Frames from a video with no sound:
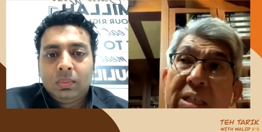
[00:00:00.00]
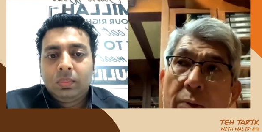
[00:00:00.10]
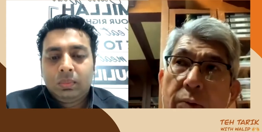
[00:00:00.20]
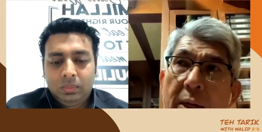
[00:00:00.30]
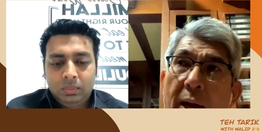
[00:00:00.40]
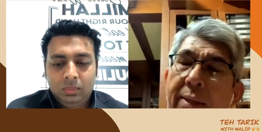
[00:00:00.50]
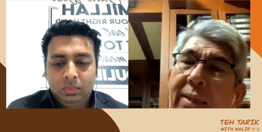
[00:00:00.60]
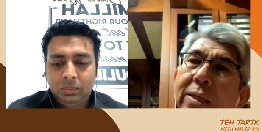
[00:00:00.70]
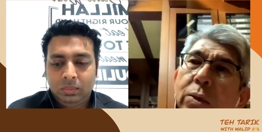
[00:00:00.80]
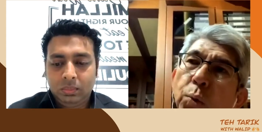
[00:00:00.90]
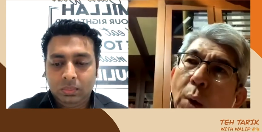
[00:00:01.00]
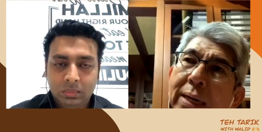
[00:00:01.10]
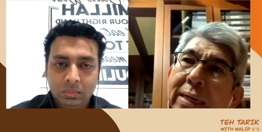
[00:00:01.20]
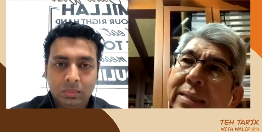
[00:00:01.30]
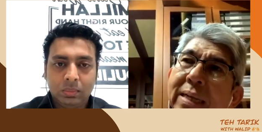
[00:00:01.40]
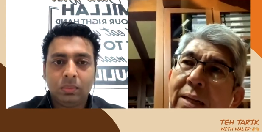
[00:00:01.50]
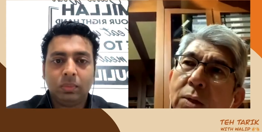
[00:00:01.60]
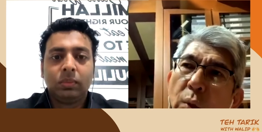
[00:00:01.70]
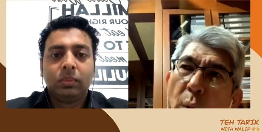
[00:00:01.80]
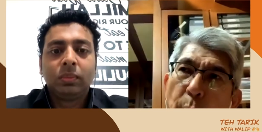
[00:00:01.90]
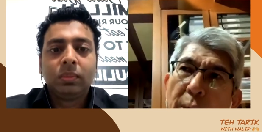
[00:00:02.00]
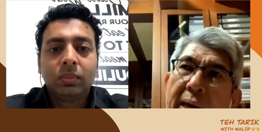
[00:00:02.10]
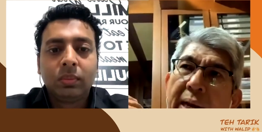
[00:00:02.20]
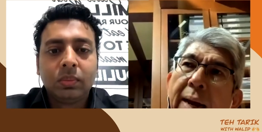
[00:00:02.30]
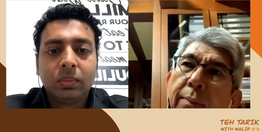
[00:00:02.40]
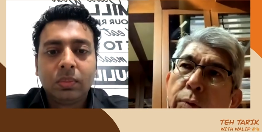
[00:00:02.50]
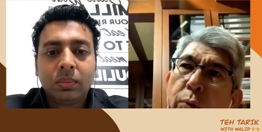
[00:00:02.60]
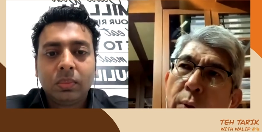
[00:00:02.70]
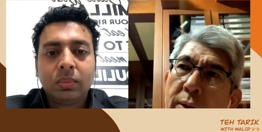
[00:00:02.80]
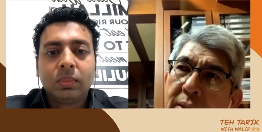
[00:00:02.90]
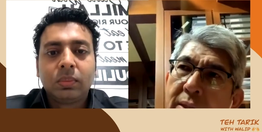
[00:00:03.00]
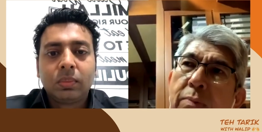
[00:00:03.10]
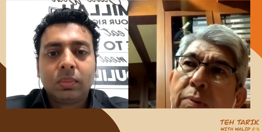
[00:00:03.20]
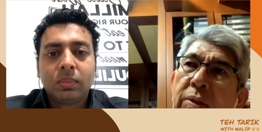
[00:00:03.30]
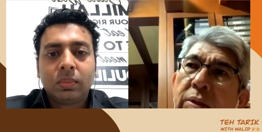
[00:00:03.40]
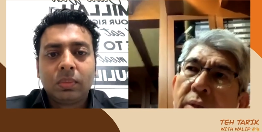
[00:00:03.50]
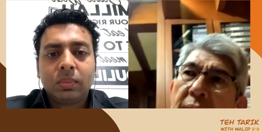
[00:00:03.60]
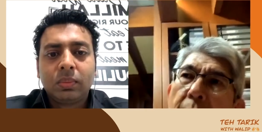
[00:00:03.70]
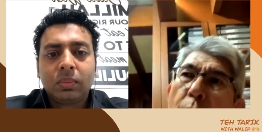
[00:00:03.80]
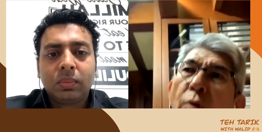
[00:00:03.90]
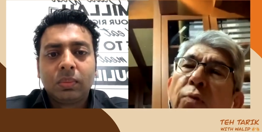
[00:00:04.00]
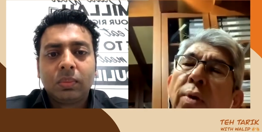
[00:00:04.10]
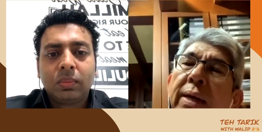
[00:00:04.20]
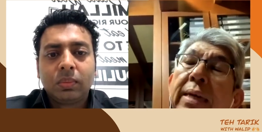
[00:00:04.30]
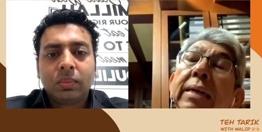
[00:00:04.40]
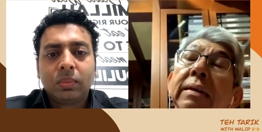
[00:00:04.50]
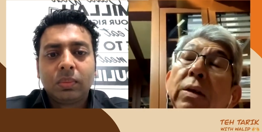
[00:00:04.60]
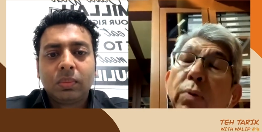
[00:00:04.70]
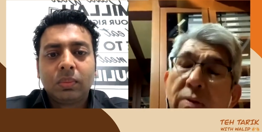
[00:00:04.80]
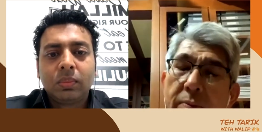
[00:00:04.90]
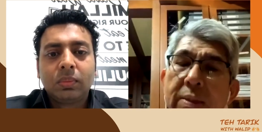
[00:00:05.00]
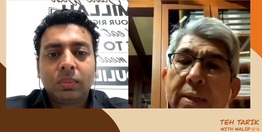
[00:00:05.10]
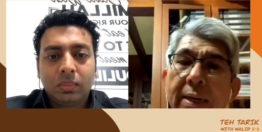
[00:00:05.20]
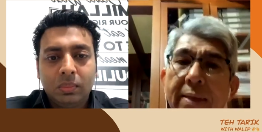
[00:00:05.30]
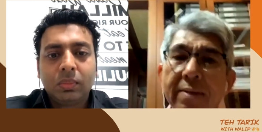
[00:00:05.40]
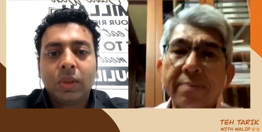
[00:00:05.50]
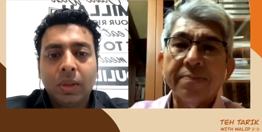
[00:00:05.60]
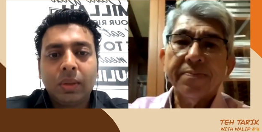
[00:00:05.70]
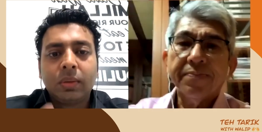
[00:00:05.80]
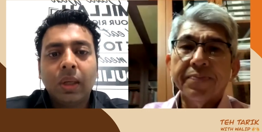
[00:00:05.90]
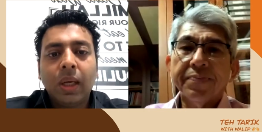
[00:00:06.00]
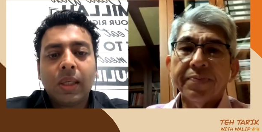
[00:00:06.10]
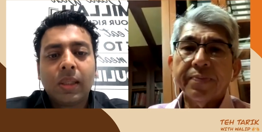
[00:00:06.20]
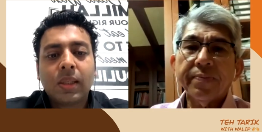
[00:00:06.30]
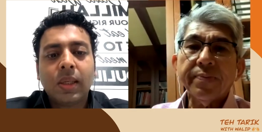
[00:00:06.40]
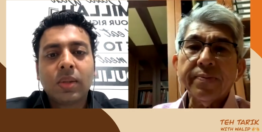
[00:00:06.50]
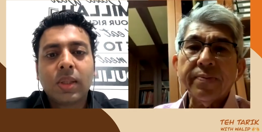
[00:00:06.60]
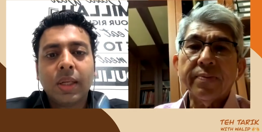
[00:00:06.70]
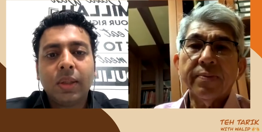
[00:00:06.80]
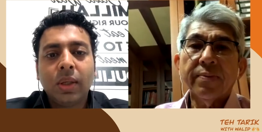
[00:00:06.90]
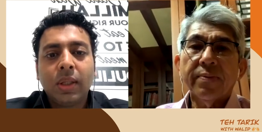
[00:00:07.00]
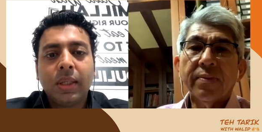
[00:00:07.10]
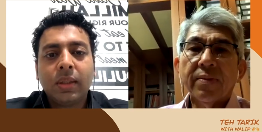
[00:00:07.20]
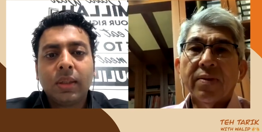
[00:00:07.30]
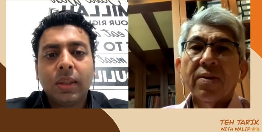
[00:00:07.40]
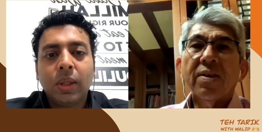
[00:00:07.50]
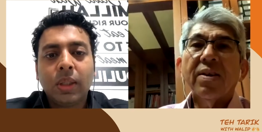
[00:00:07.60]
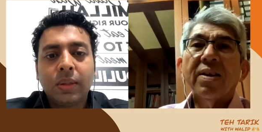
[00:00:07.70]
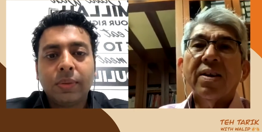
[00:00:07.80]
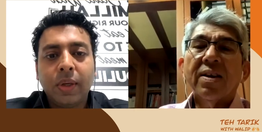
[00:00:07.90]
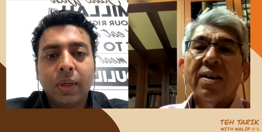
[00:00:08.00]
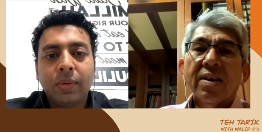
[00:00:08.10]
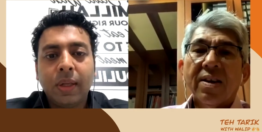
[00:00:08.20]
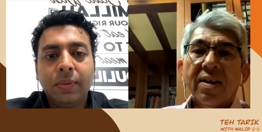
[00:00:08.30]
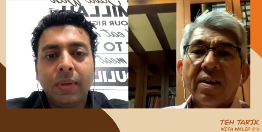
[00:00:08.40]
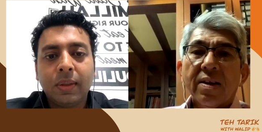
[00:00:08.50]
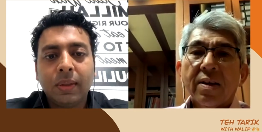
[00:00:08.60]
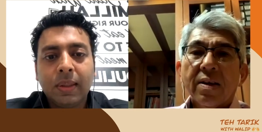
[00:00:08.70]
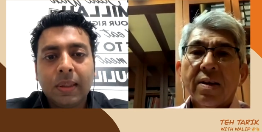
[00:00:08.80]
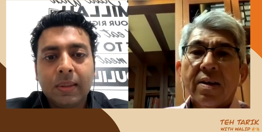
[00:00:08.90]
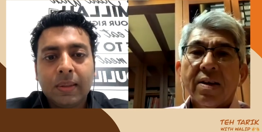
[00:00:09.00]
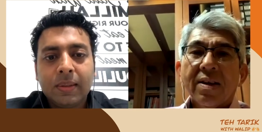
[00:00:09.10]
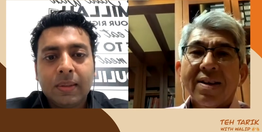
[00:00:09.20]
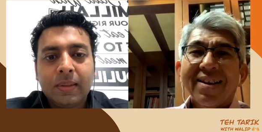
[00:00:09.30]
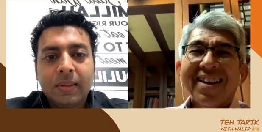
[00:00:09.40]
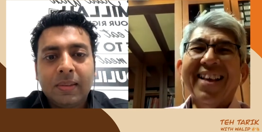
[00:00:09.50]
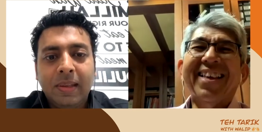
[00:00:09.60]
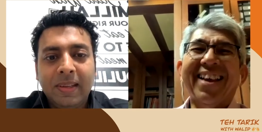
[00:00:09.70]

Speaker 1: to the artists to understand so that we can come to a certain position that both can agree with. Basically. Right.
Speaker 2: Uh, it sounds like you're an you're a fan of Alfian. Yeah.